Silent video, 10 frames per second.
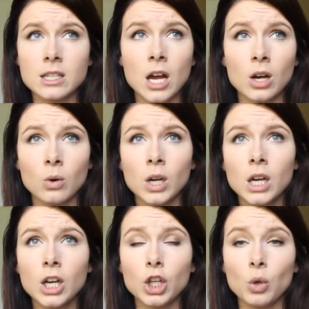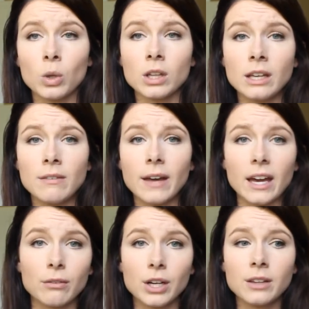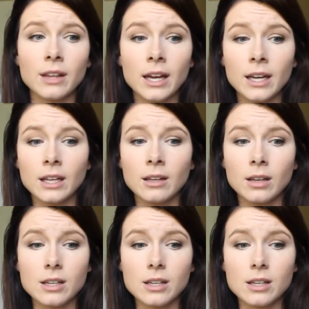So you want to leave everything